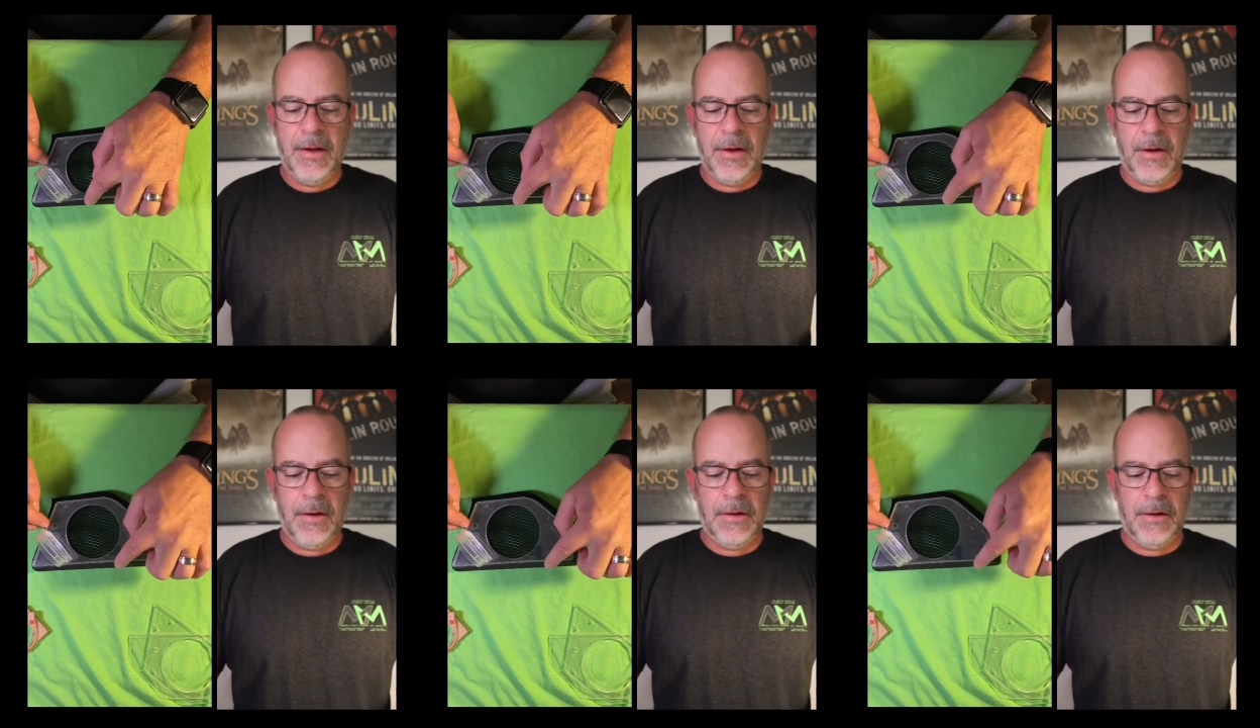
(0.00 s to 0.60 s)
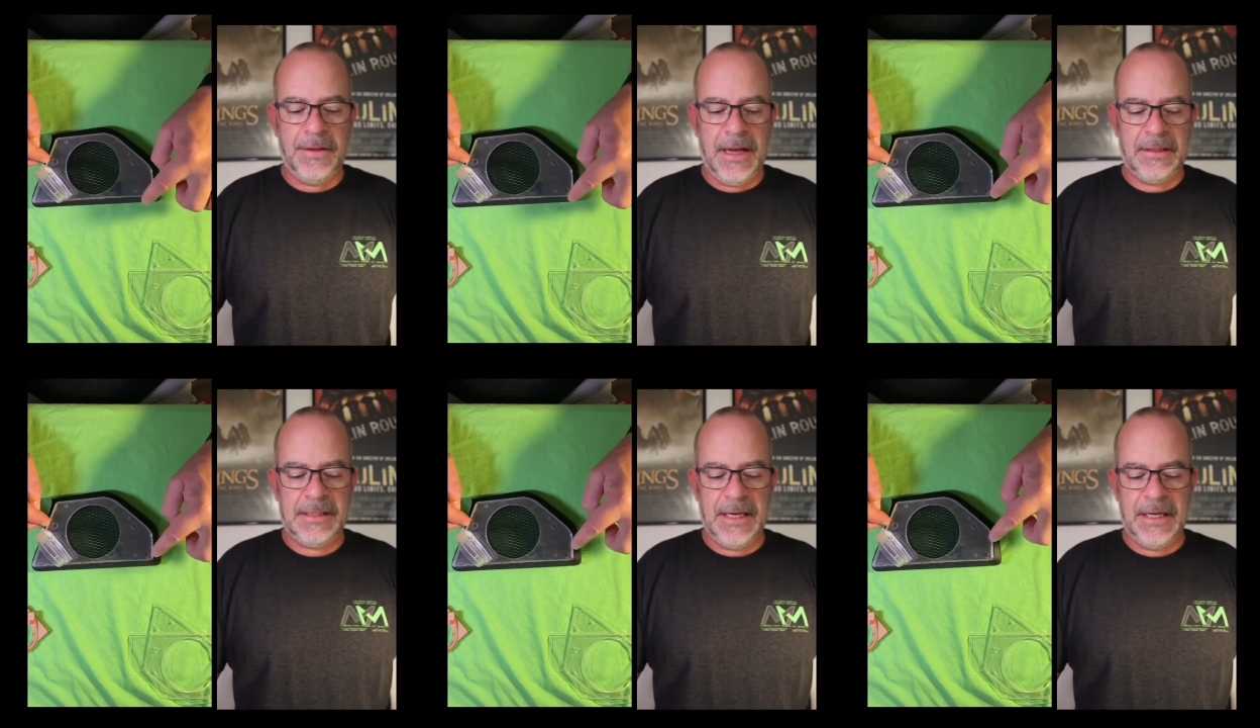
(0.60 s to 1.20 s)
all along the
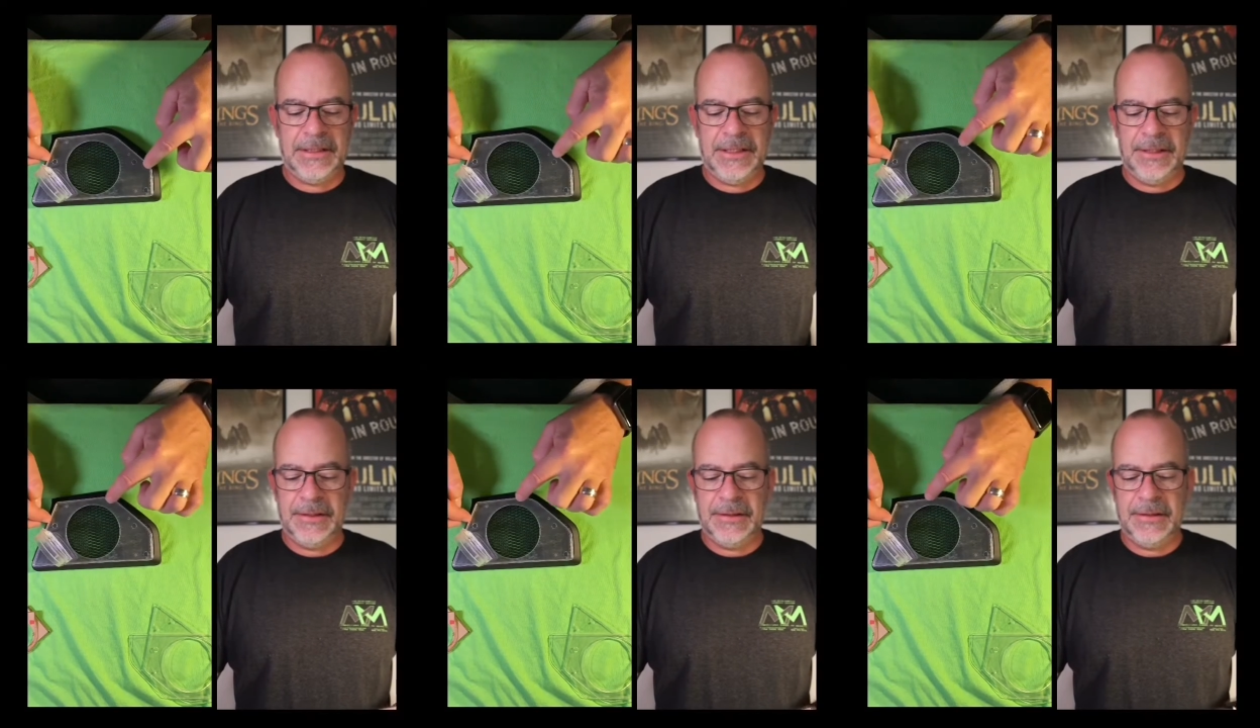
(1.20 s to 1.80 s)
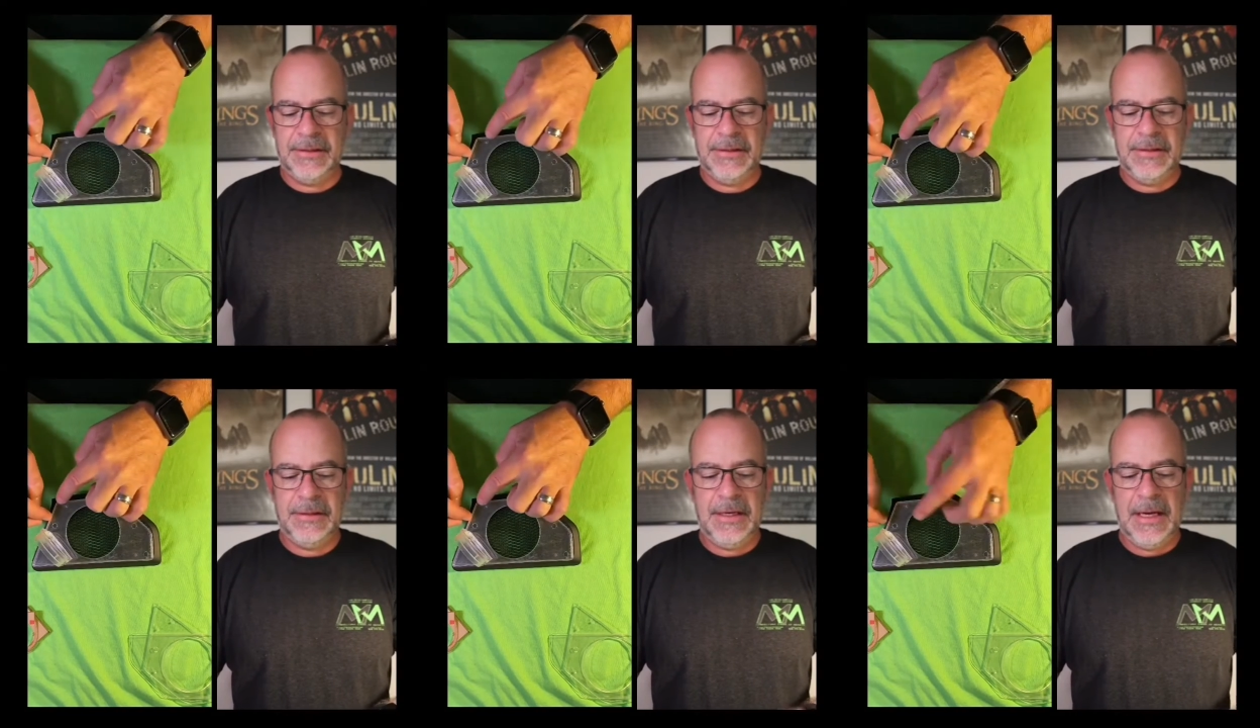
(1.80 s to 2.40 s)
outside edge here,
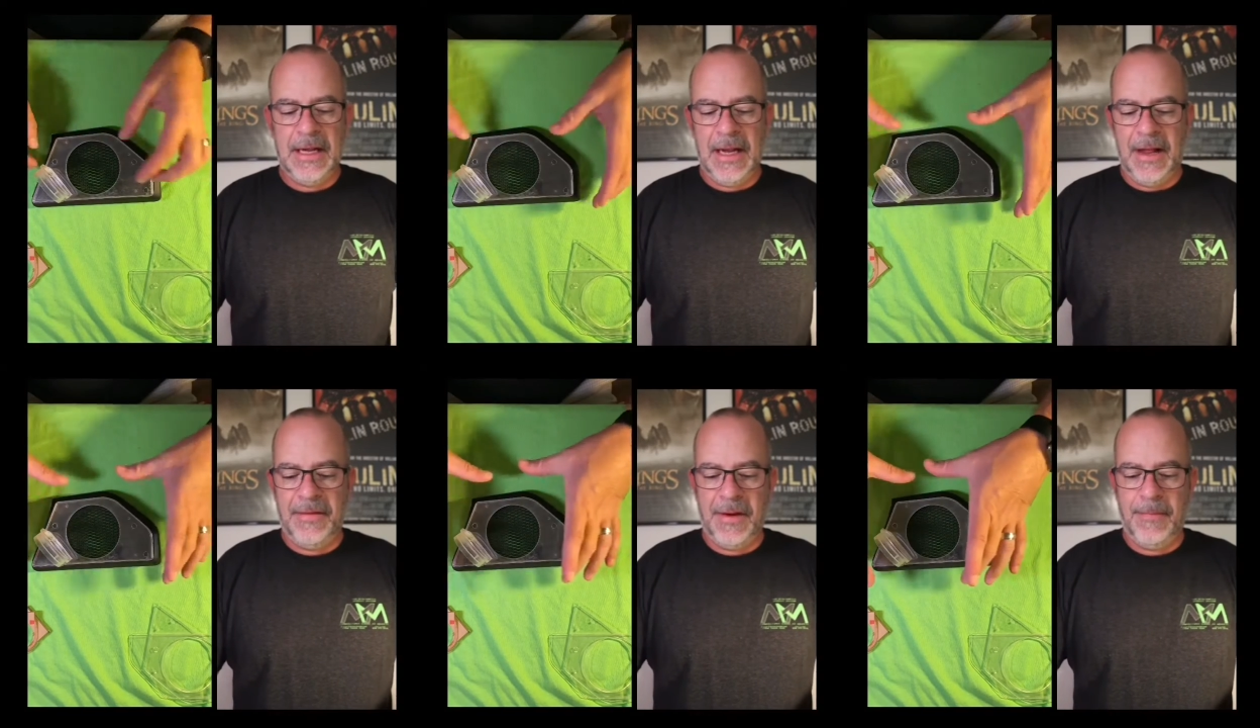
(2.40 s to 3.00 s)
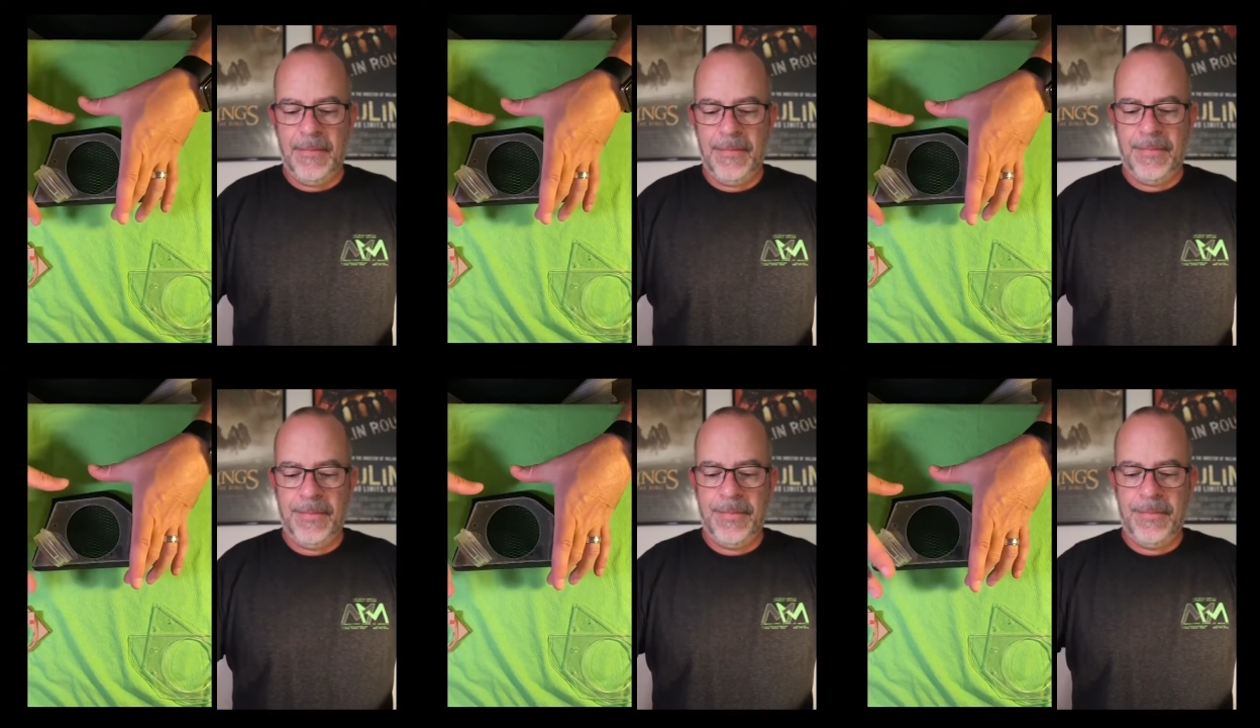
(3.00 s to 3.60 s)
and then
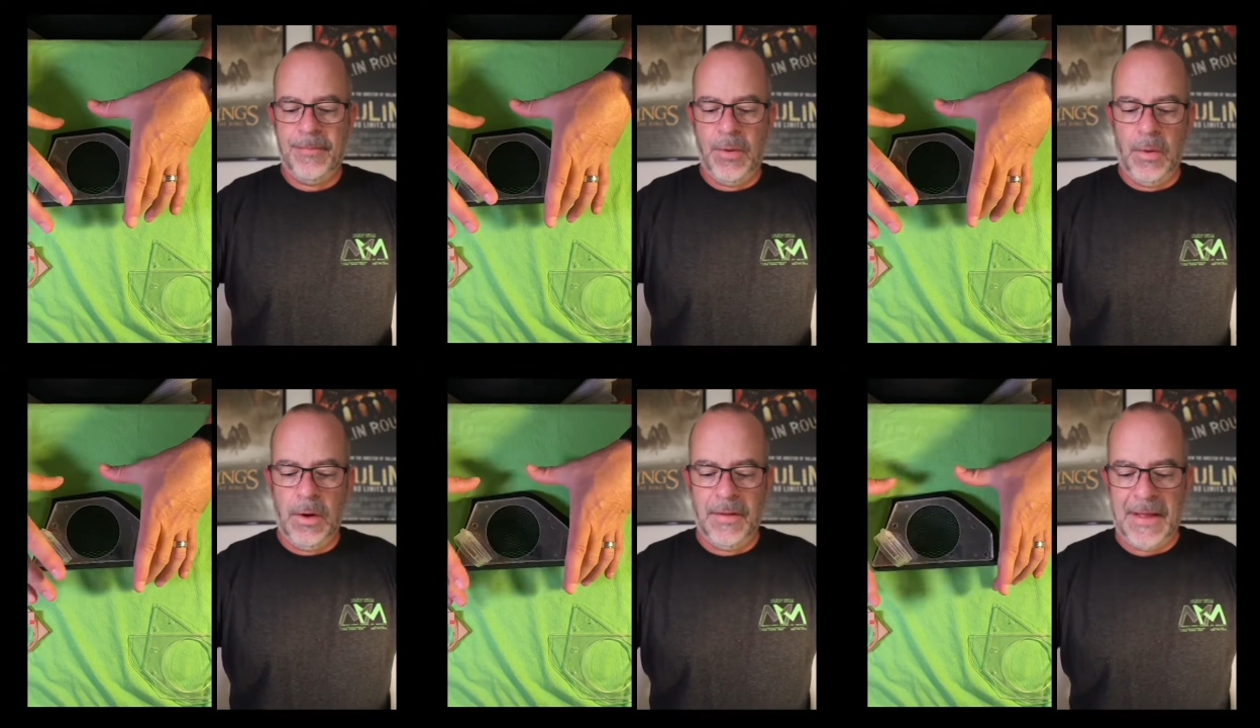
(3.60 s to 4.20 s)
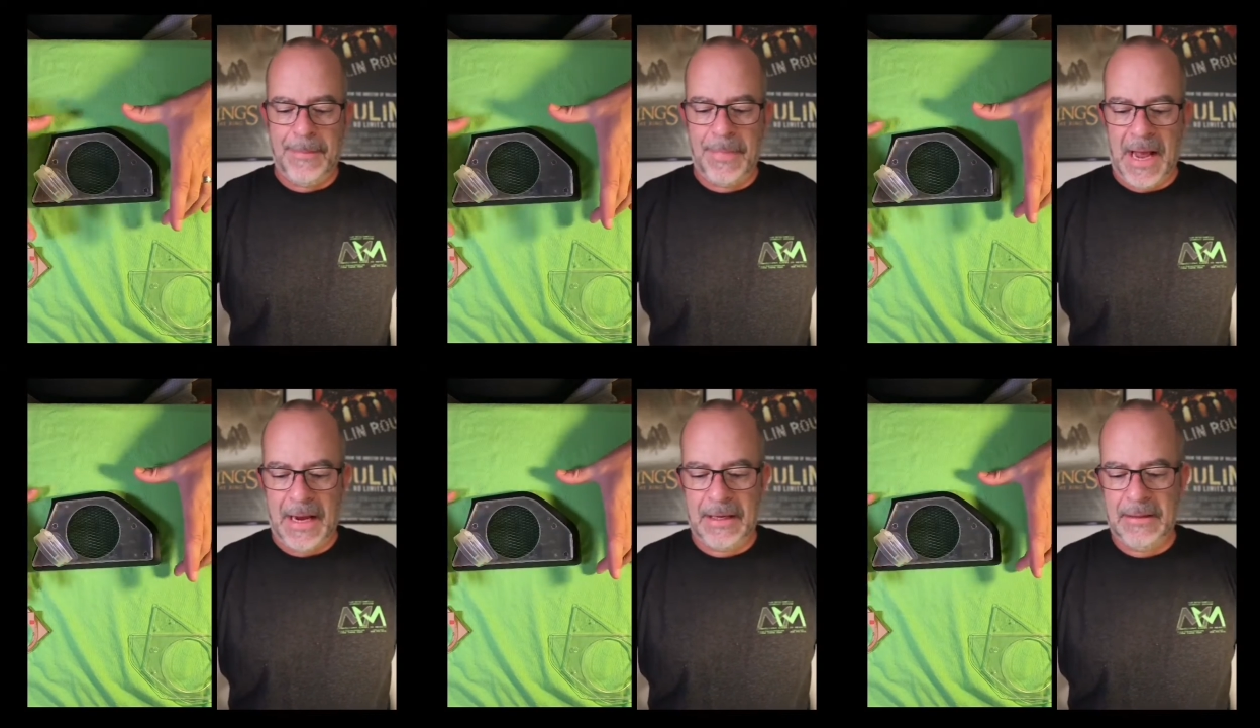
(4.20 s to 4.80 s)
pull all of that
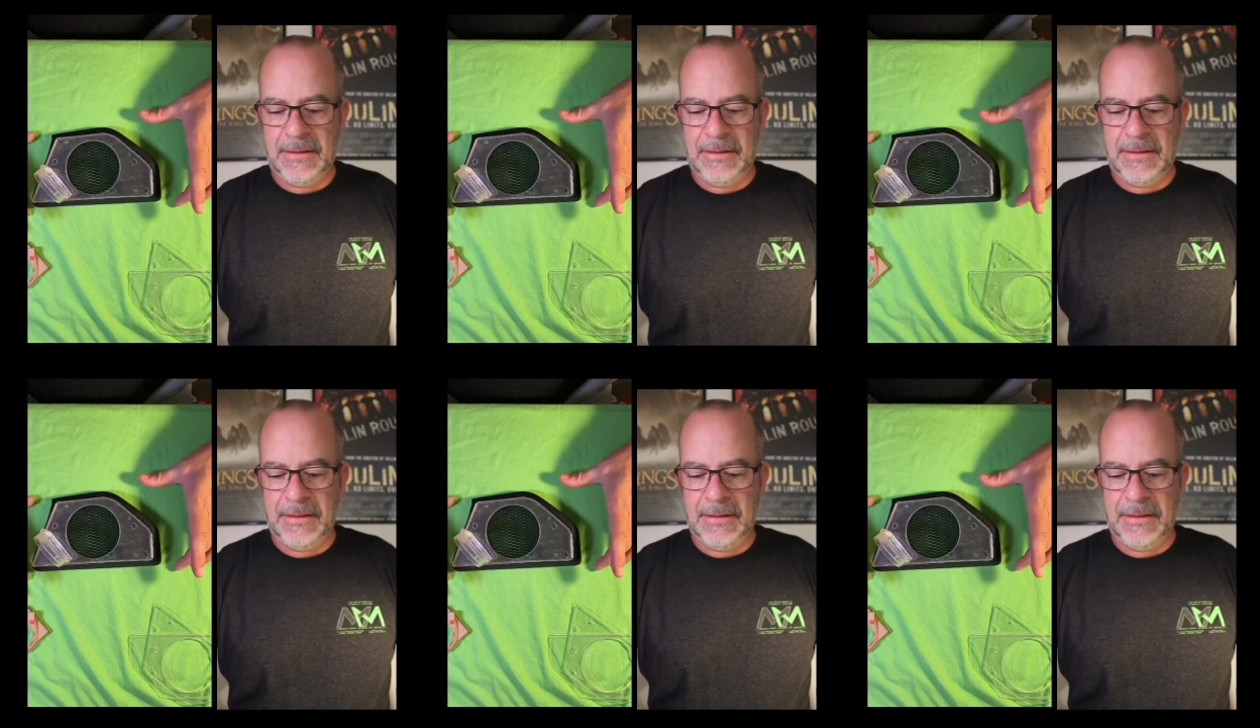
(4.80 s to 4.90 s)
back.